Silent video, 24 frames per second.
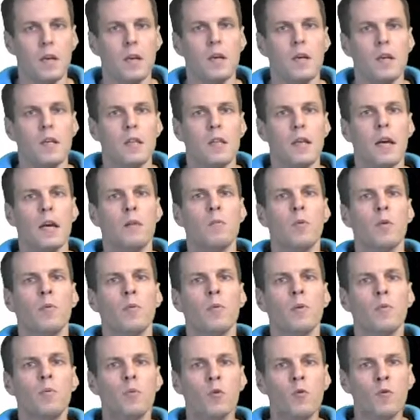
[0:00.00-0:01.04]
Then when
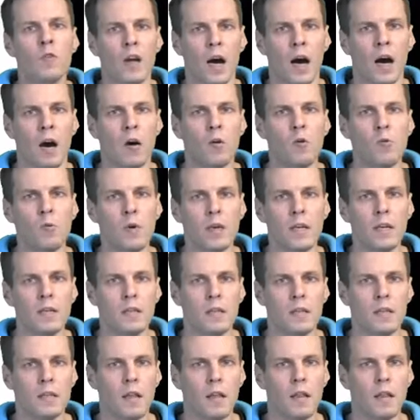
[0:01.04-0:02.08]
we move down, we can
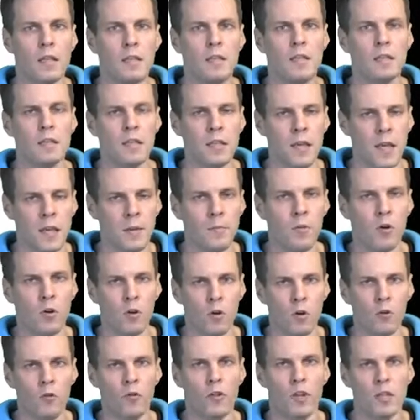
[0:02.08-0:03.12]
see that this table
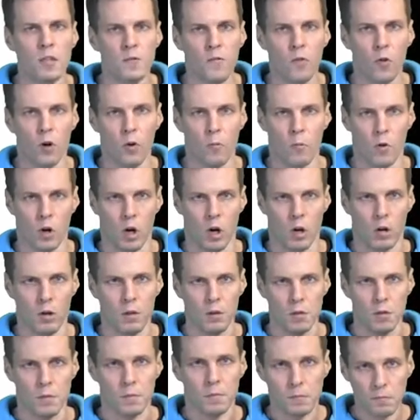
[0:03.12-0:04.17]
contains four
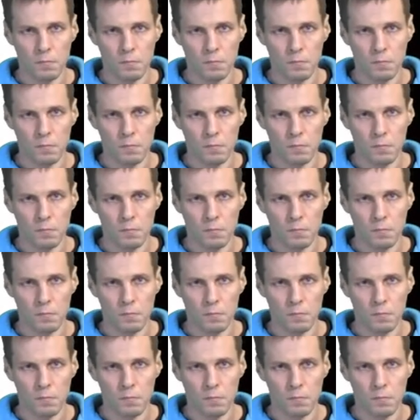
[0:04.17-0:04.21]
models.